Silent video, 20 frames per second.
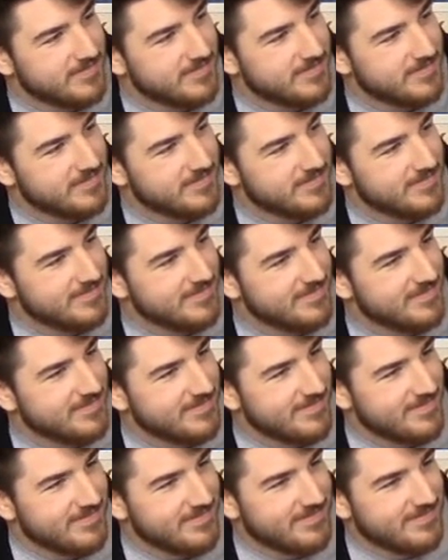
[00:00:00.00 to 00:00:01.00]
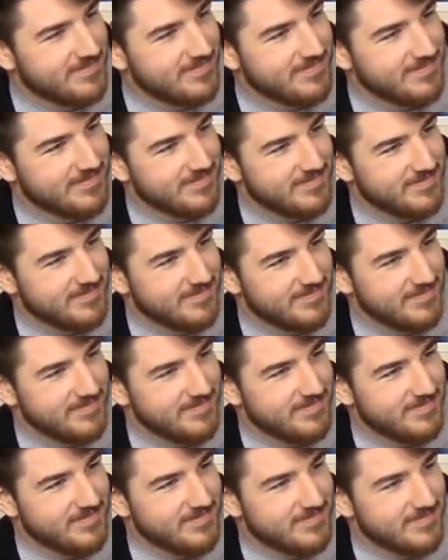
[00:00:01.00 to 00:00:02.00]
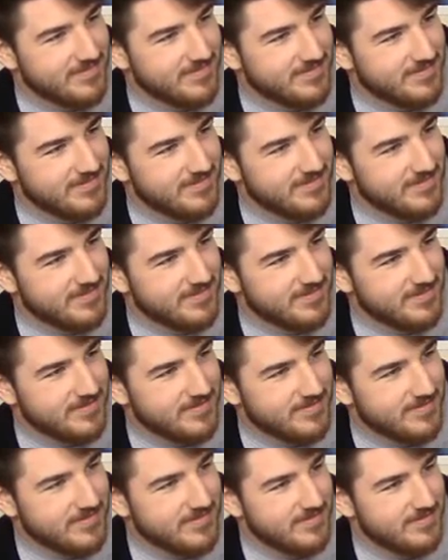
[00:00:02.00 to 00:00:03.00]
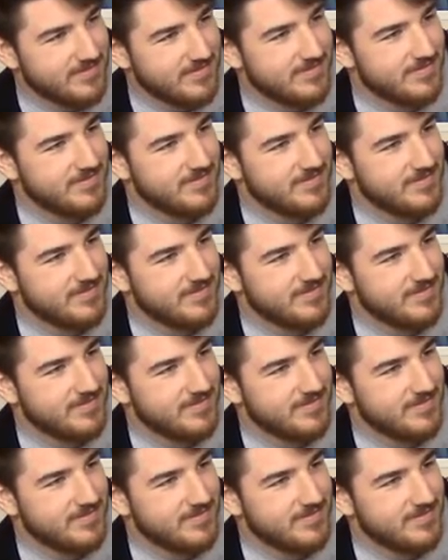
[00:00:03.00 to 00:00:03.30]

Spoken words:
(silent)